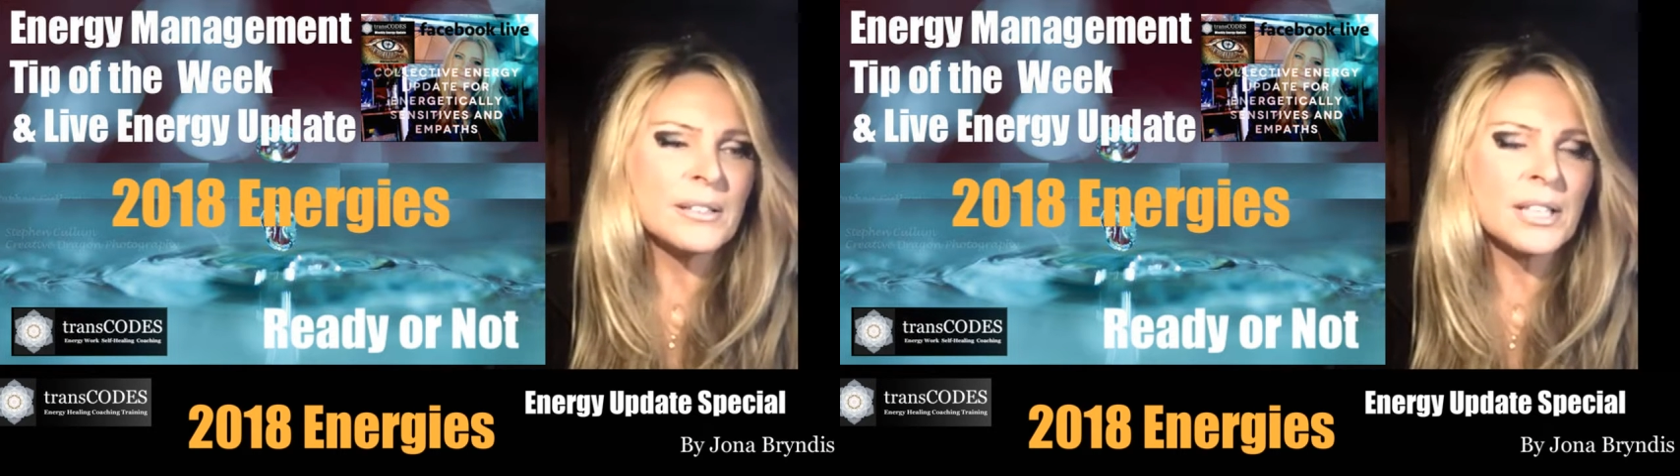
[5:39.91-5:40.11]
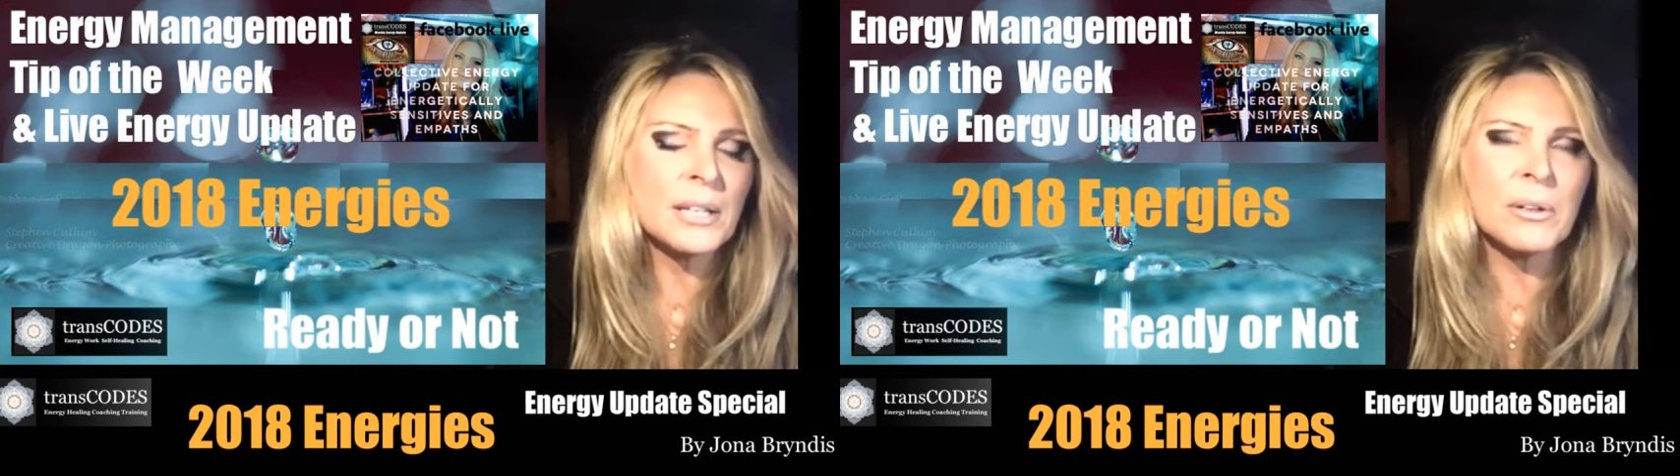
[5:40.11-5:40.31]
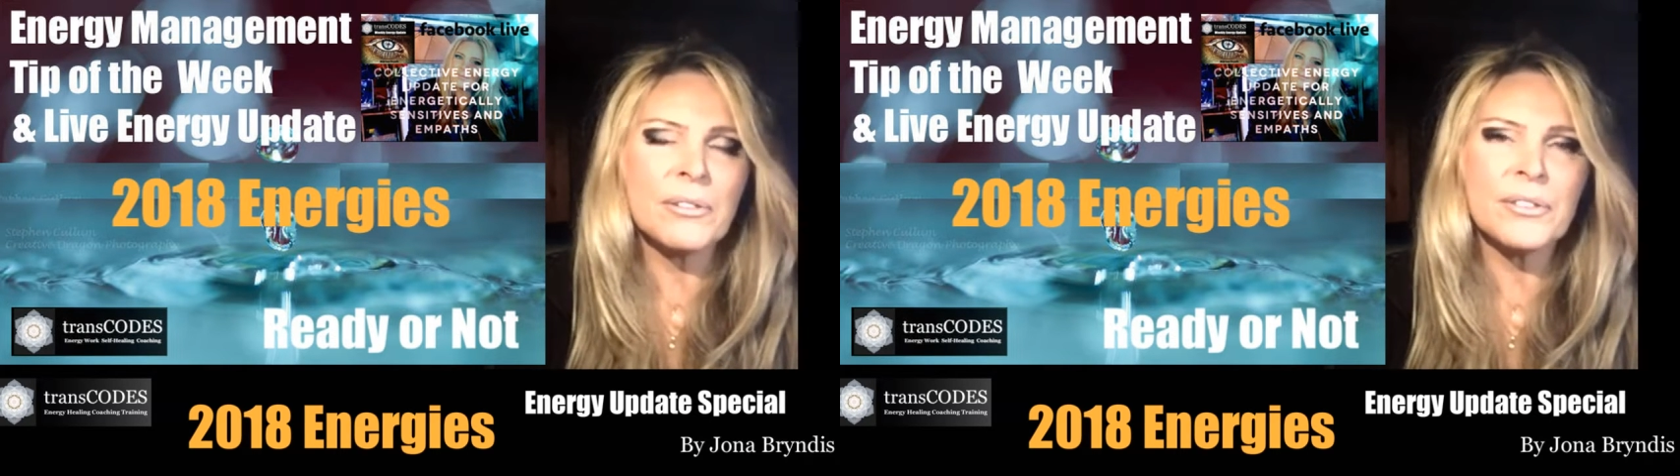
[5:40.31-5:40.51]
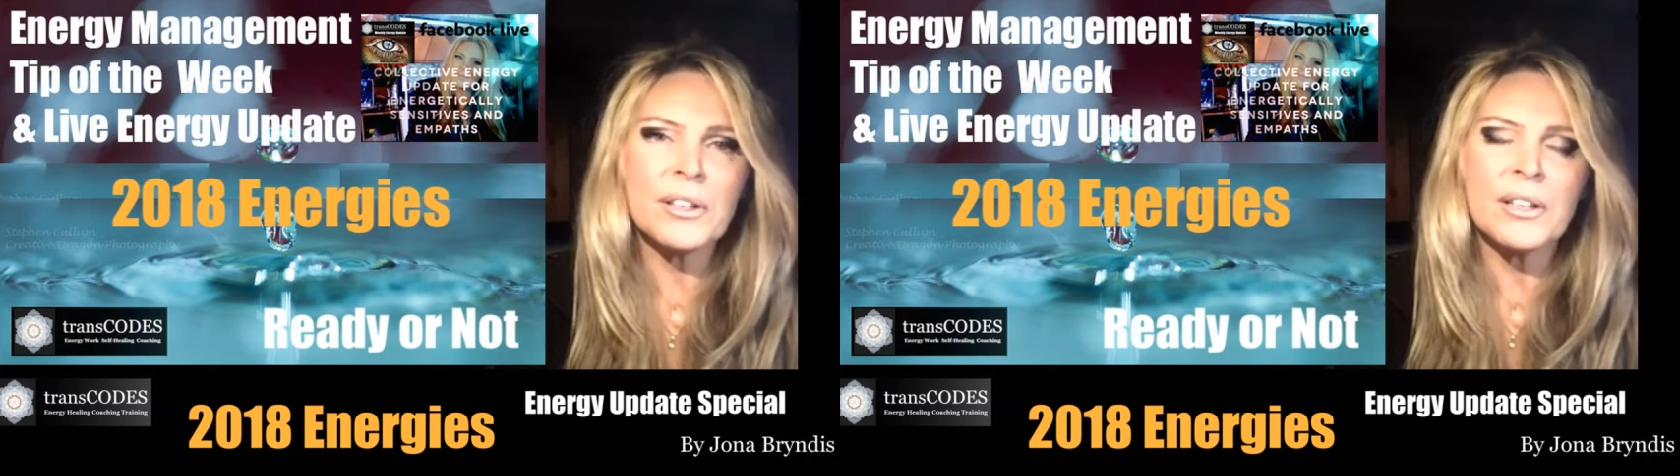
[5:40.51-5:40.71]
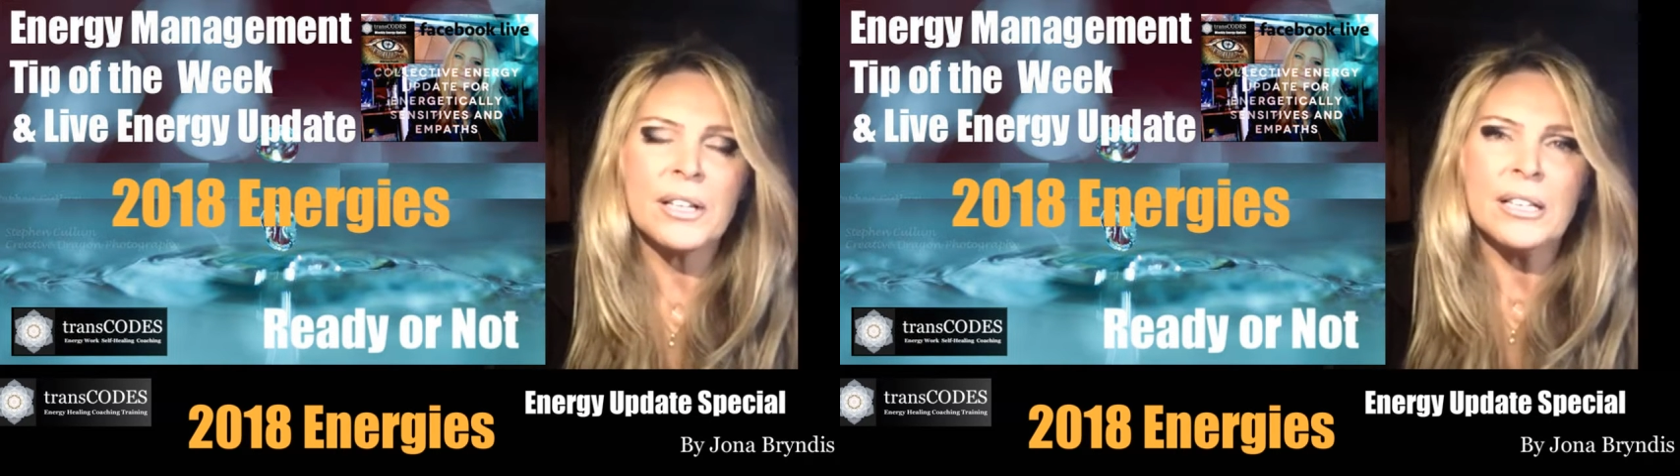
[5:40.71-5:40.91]
some of
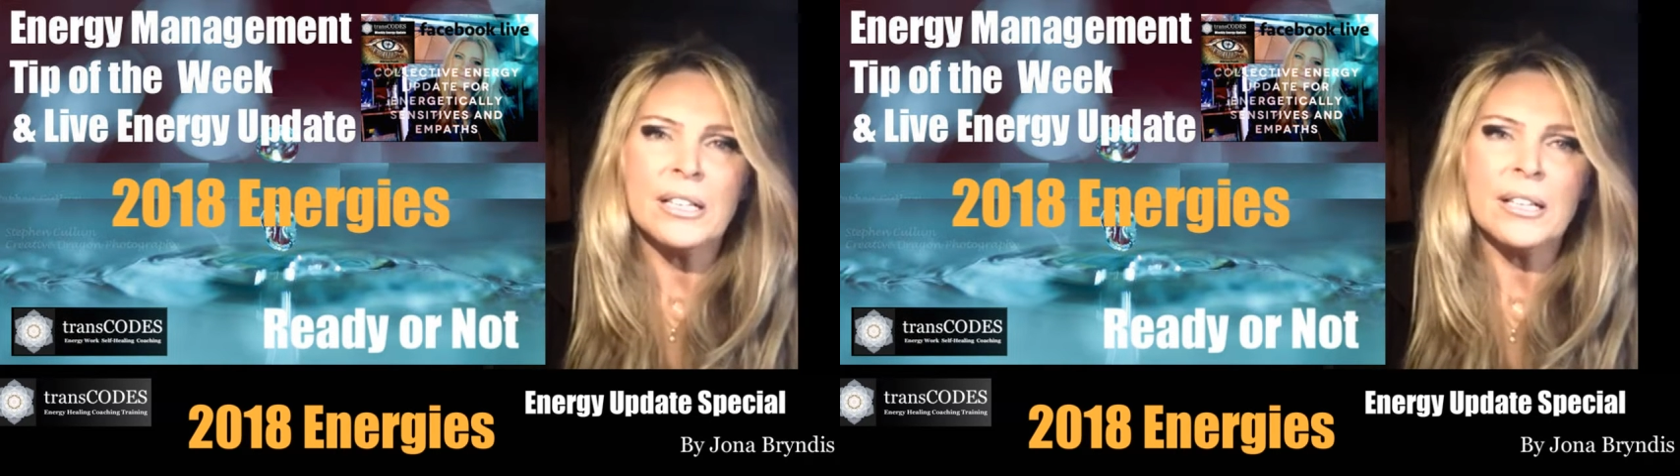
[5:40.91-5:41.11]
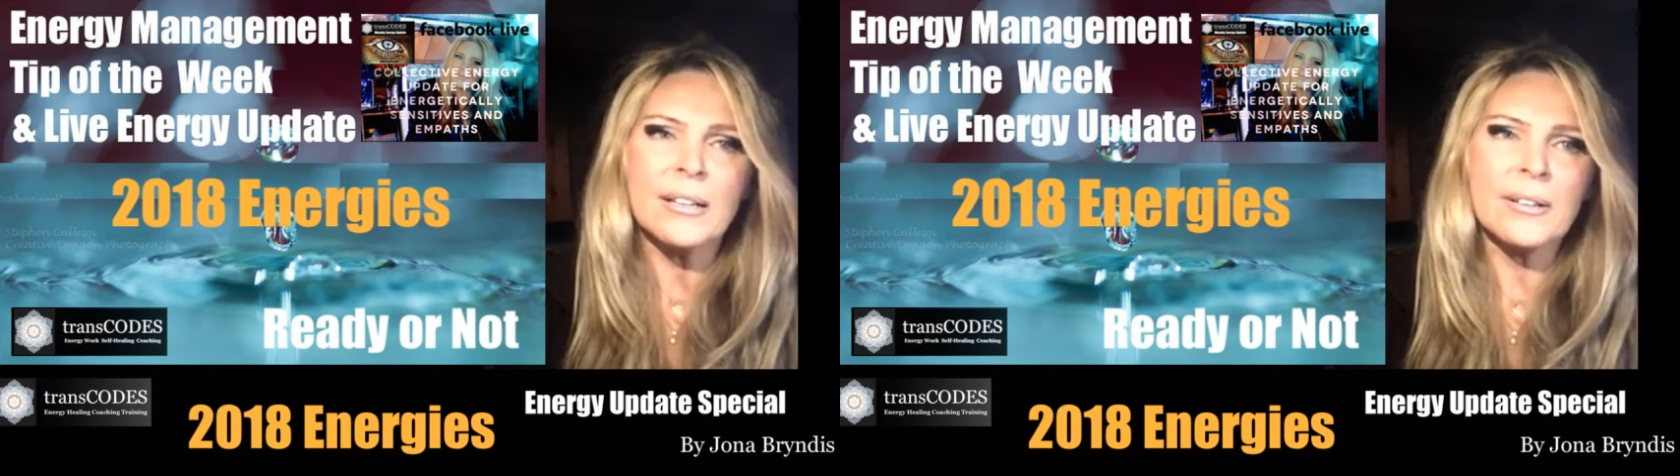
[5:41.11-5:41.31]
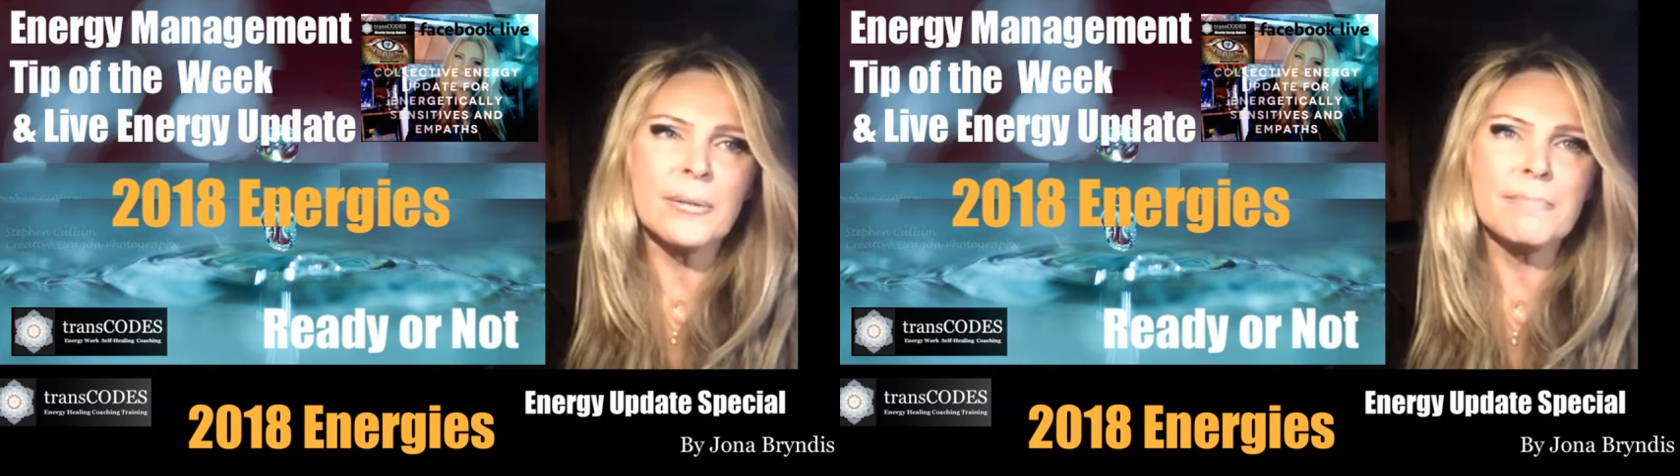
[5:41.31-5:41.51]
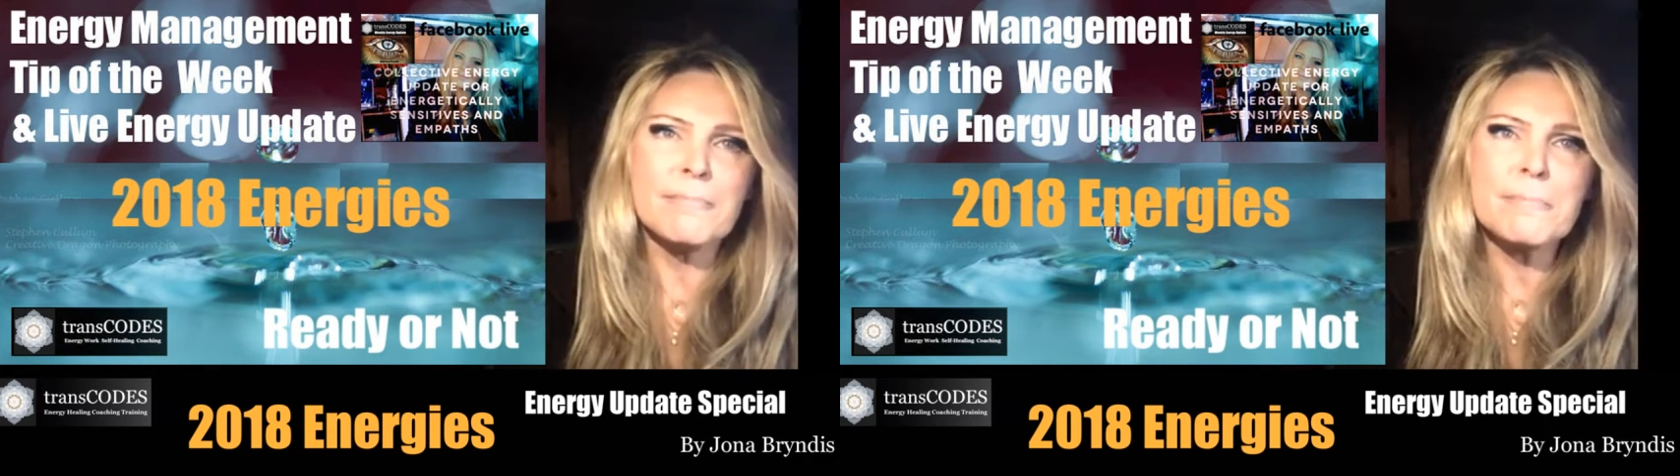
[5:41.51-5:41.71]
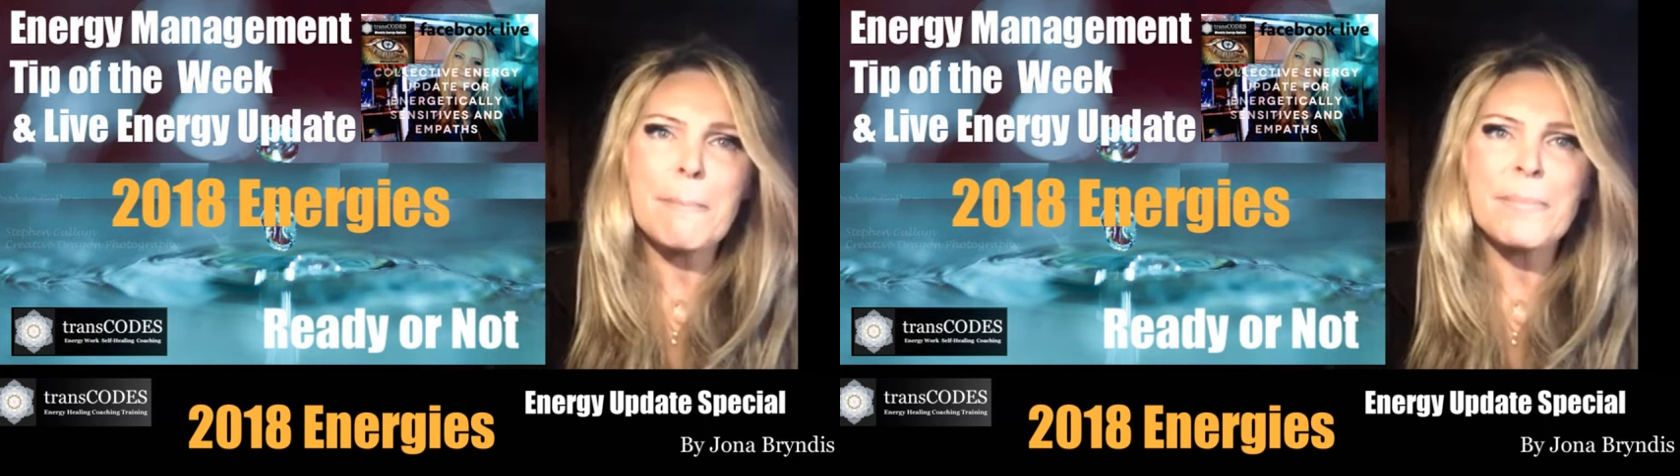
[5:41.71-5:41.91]
the,
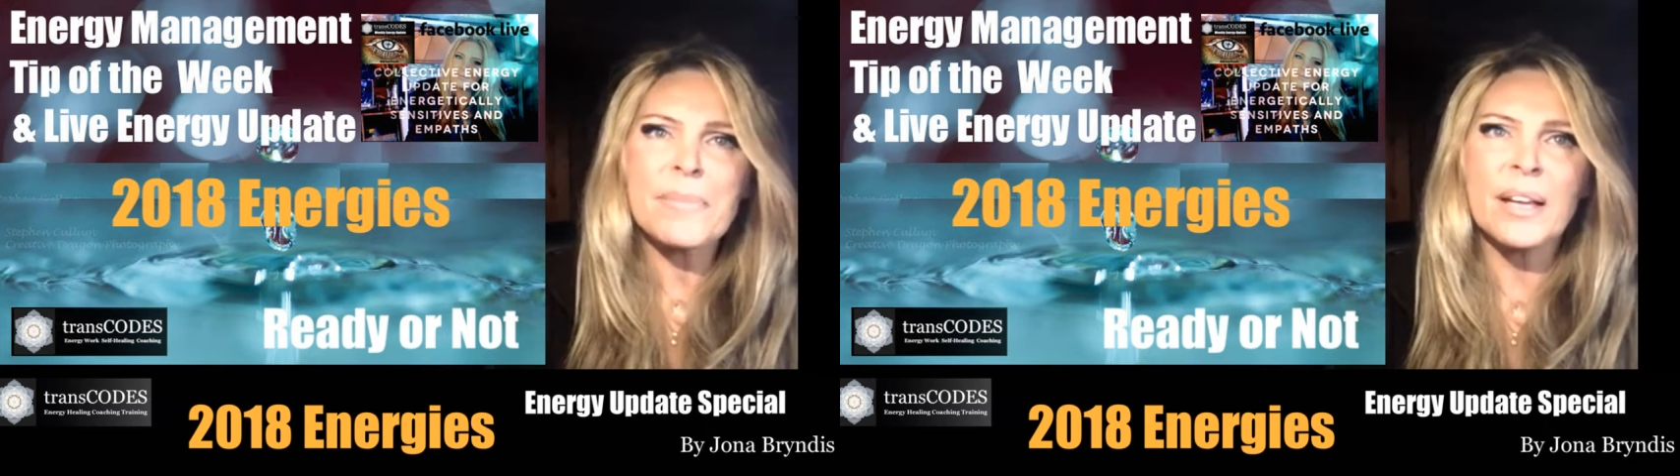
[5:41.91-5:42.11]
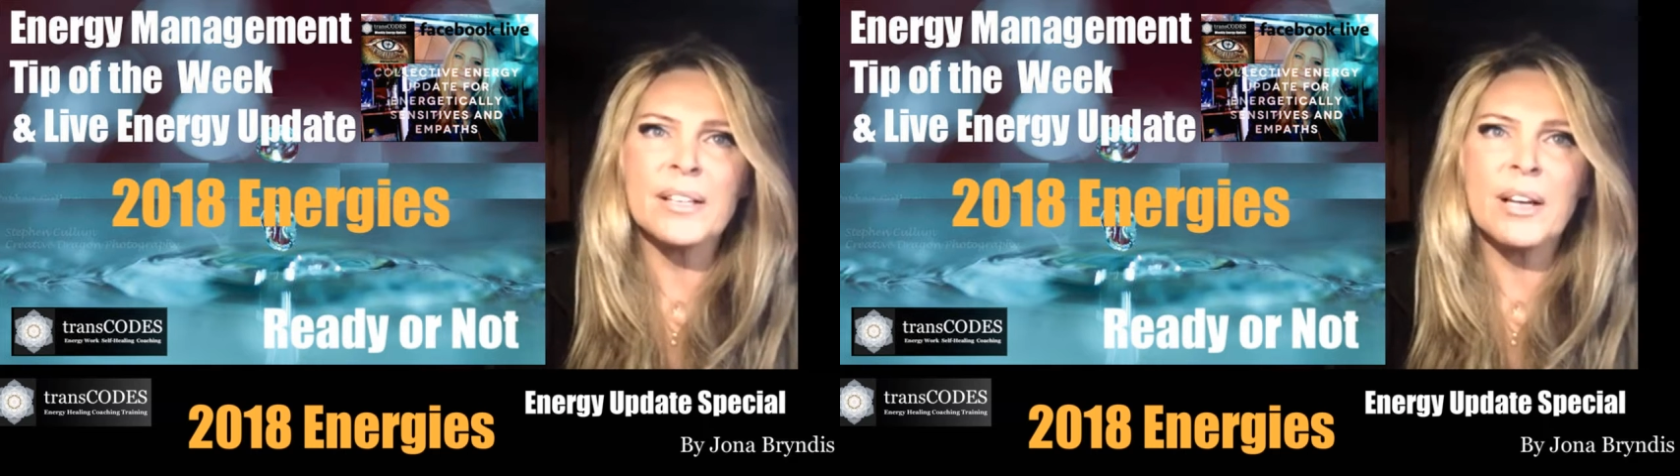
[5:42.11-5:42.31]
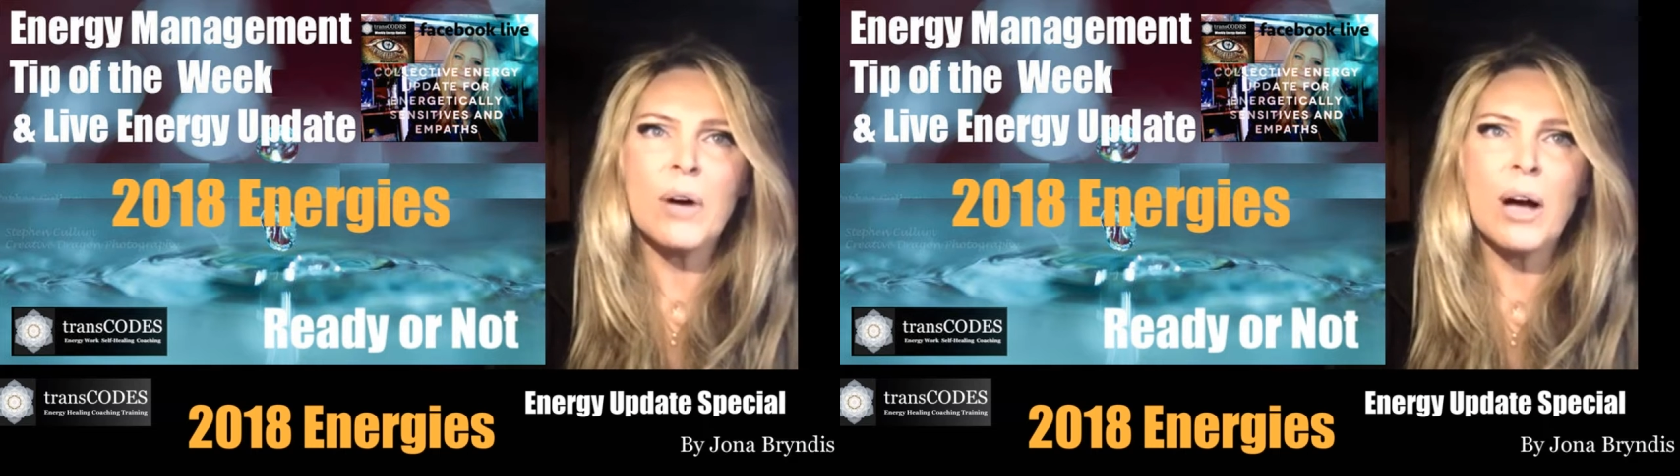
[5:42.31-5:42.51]
you know,